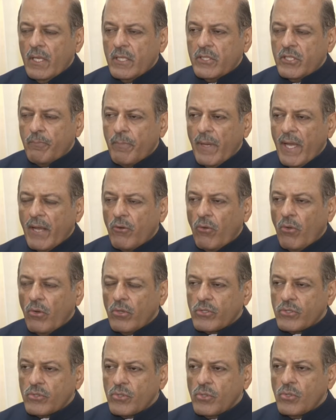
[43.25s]
Japan
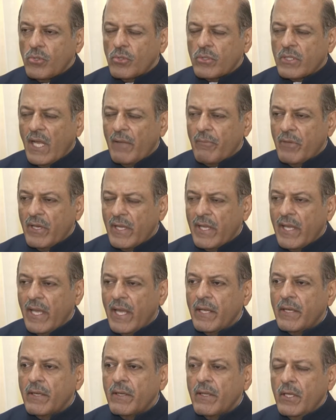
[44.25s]
also time and
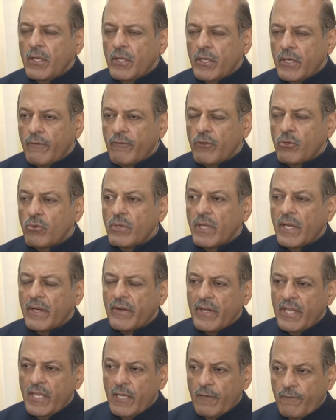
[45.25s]
again reviewed
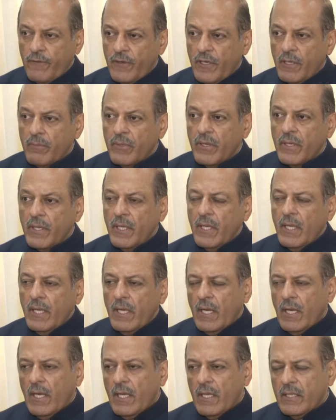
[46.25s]
and reaffirmed
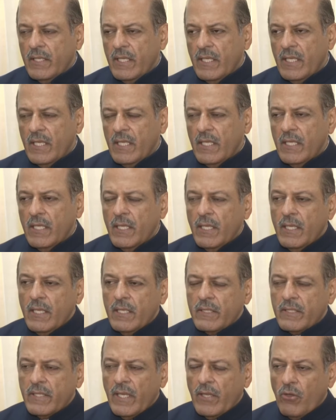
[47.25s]
the
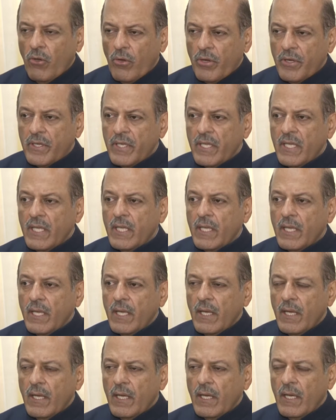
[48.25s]
security
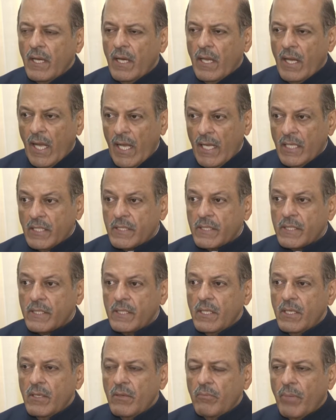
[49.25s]
alliance
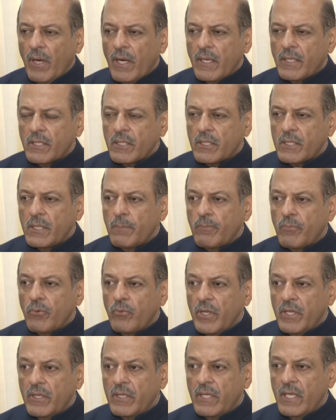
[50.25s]
partnership
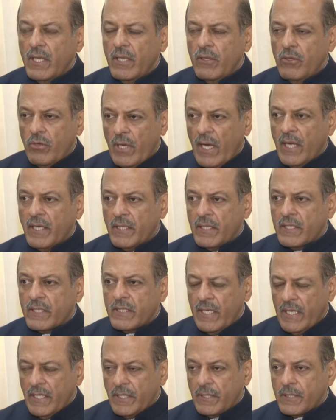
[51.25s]
with the United
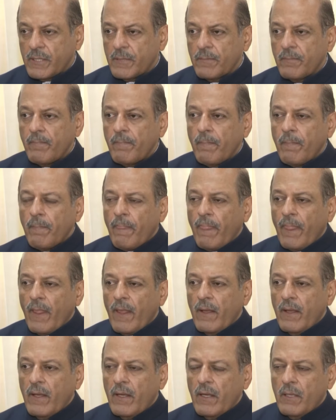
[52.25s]
States.
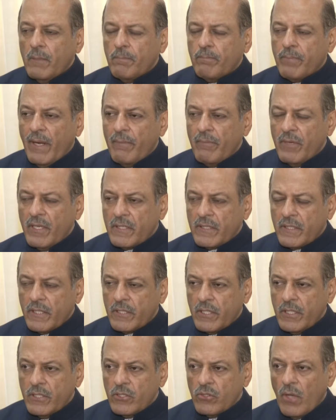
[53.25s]
Prime Minister
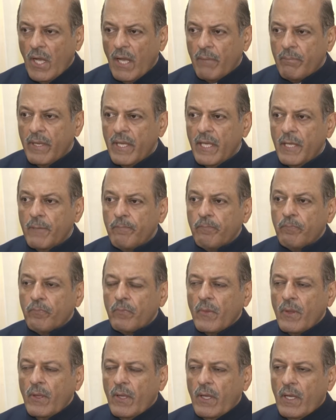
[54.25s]
Shinzo Abe
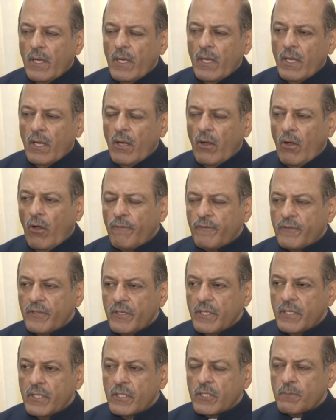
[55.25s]

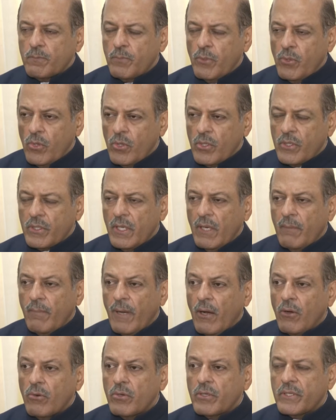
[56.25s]
often spoke
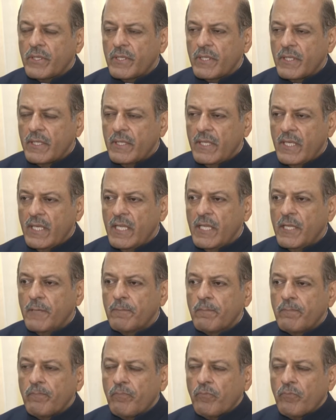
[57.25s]
about the